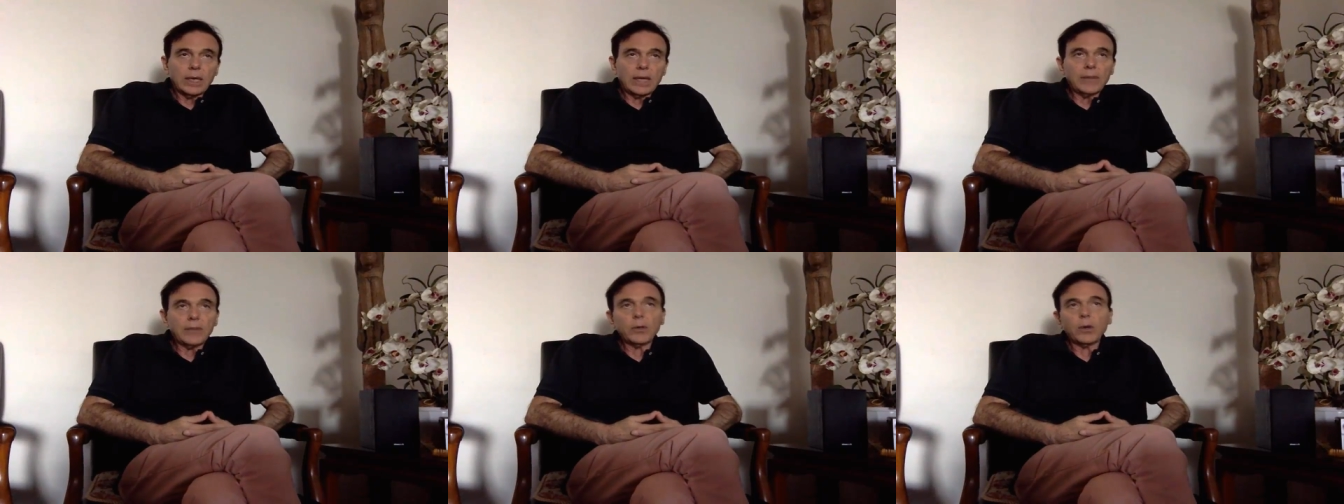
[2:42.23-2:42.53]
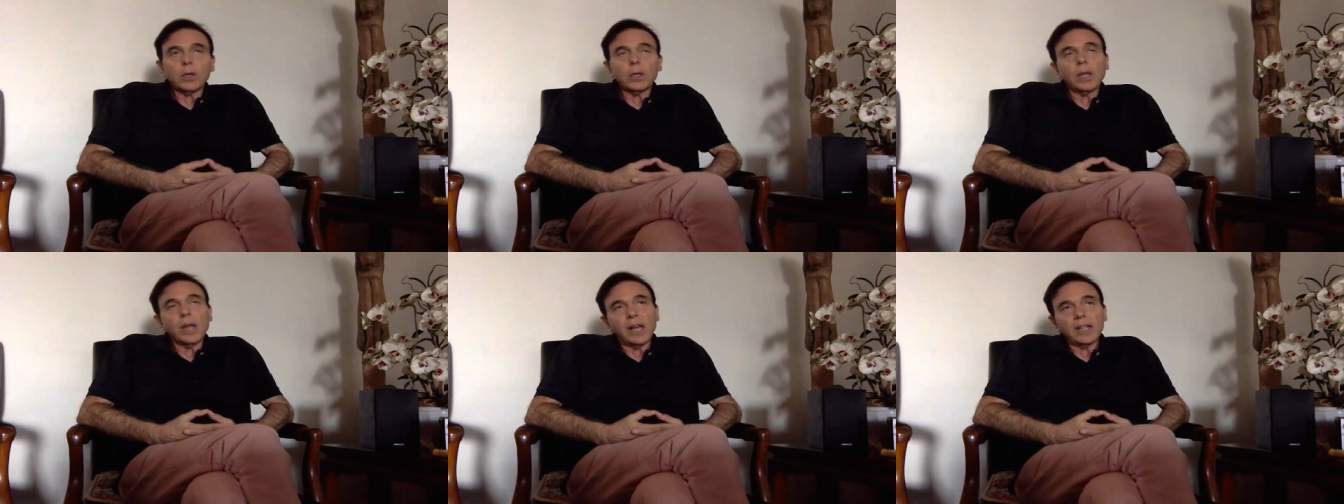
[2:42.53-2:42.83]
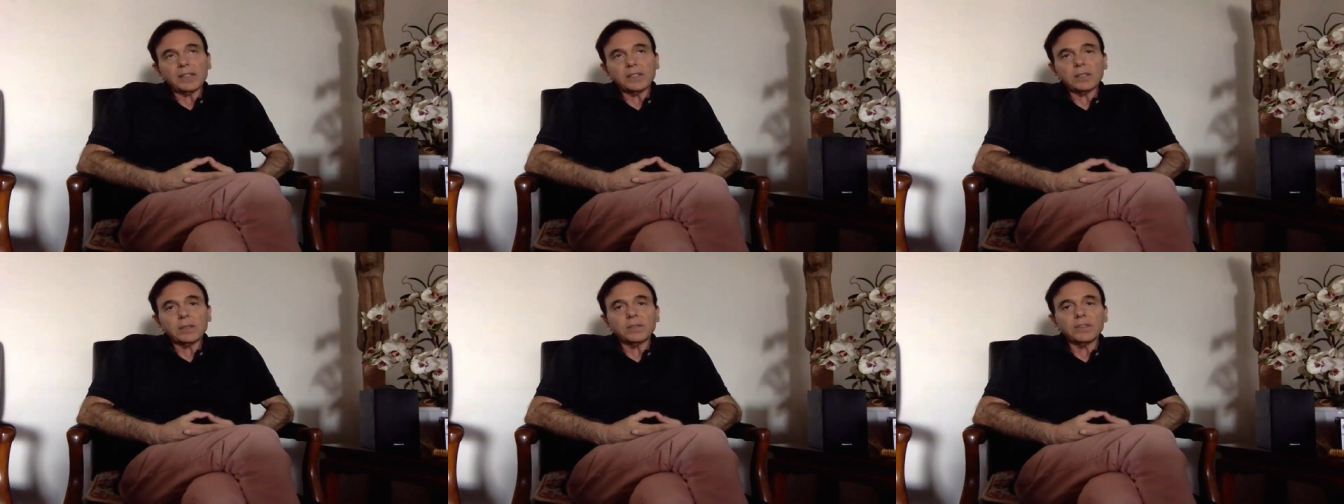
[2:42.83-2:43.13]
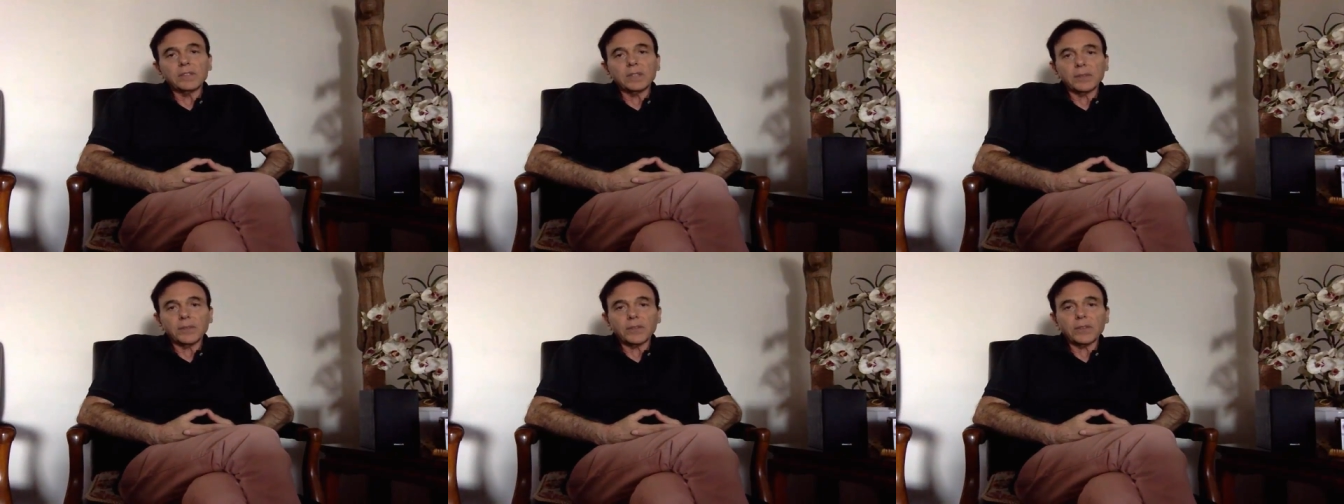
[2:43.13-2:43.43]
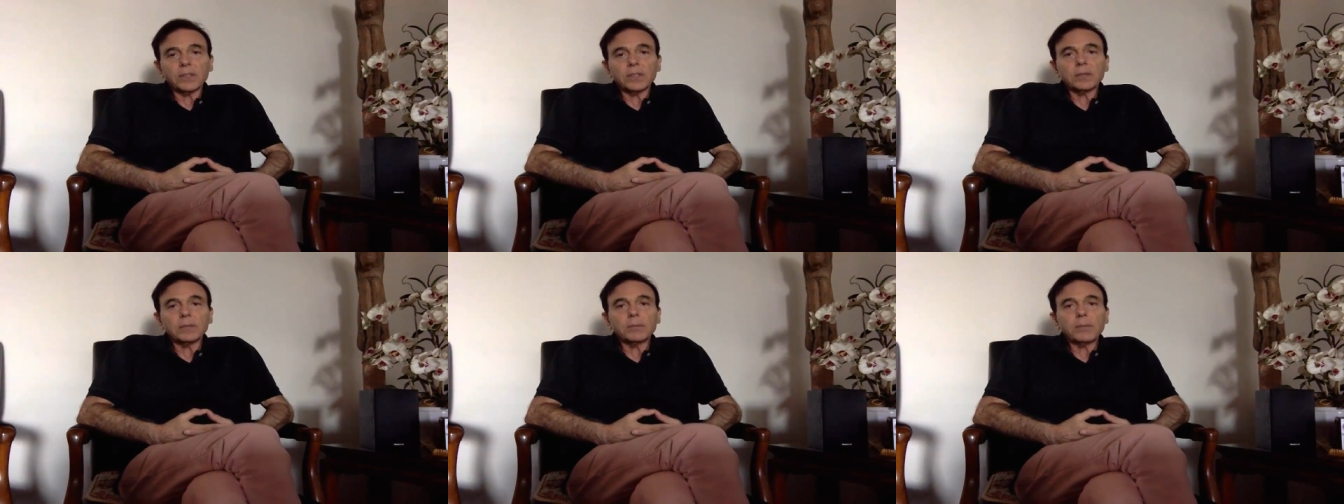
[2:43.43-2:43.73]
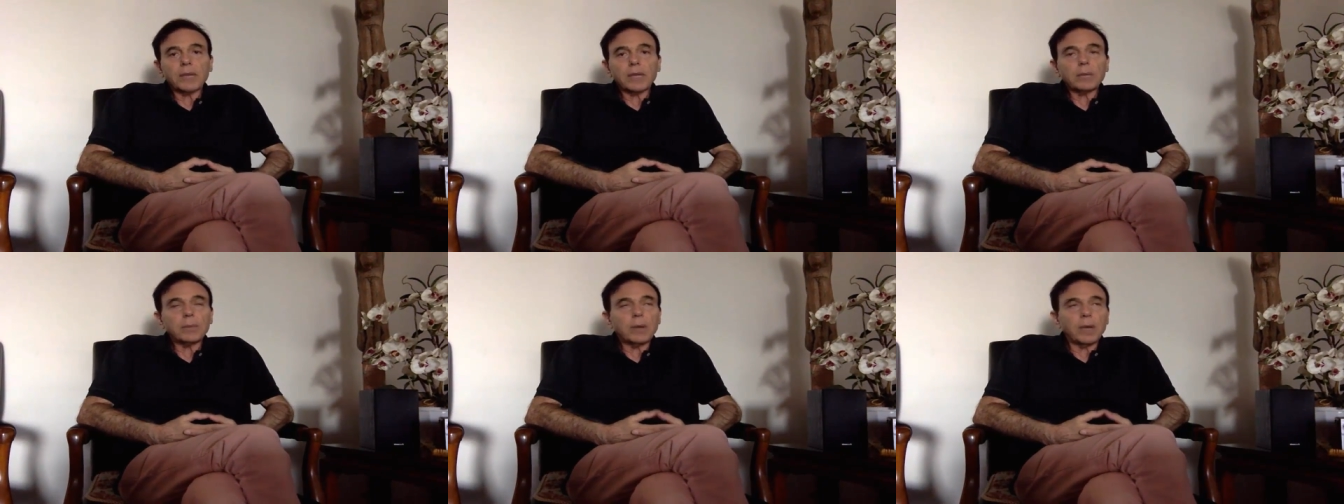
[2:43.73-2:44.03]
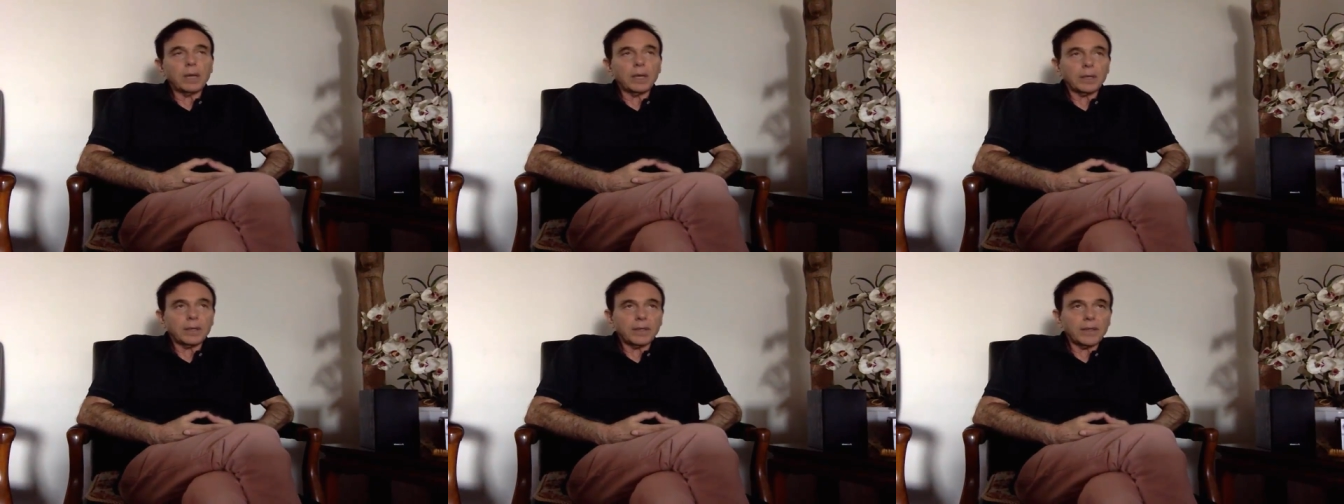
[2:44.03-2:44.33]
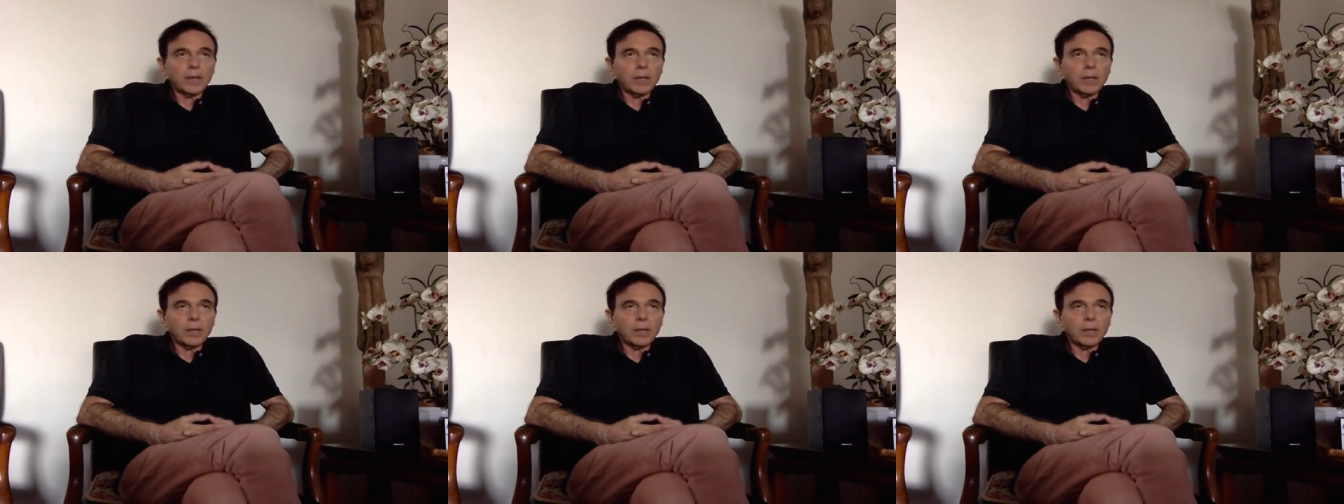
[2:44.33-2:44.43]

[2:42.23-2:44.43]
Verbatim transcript: And there are lots of different metabolic